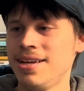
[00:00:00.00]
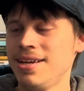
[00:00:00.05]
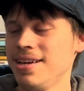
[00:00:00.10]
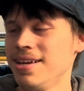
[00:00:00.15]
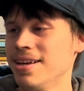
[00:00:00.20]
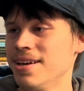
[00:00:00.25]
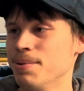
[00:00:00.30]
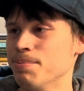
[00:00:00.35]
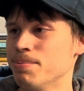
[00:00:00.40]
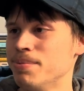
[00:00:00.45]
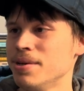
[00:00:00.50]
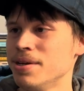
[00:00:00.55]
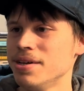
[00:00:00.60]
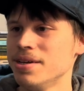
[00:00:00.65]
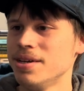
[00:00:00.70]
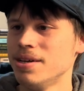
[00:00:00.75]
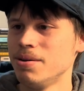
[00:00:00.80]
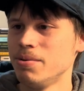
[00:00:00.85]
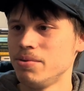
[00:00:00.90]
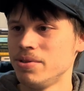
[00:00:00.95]

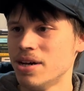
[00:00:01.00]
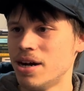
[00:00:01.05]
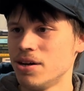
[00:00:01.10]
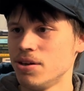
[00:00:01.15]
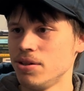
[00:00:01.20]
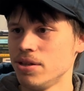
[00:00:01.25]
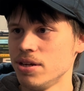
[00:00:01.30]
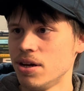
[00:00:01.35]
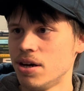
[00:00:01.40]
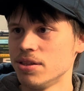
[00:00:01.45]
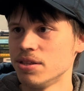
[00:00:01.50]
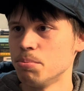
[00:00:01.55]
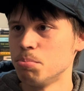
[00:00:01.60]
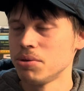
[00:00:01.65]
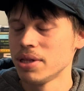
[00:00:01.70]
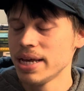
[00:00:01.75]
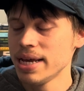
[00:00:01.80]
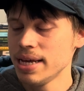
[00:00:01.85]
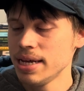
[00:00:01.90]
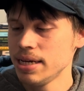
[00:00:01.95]
not only on the
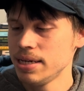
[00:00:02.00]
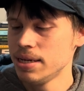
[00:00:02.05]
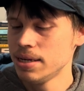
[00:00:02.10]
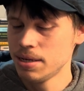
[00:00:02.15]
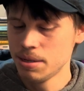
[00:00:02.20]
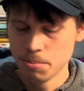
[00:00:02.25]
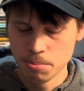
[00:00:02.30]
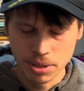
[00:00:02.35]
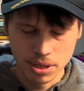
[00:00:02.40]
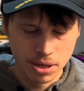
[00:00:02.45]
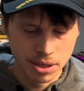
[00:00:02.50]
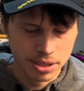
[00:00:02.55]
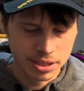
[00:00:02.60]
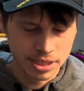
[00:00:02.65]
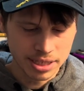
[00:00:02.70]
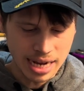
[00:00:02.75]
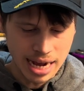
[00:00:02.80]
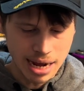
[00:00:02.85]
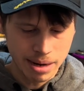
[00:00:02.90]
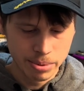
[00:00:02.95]
blade, but on the
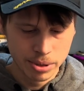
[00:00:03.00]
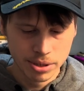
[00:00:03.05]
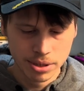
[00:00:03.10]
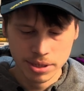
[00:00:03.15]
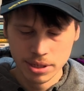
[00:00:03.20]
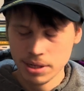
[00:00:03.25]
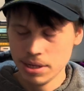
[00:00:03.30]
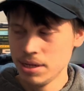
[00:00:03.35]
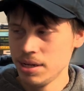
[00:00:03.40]
scabbard.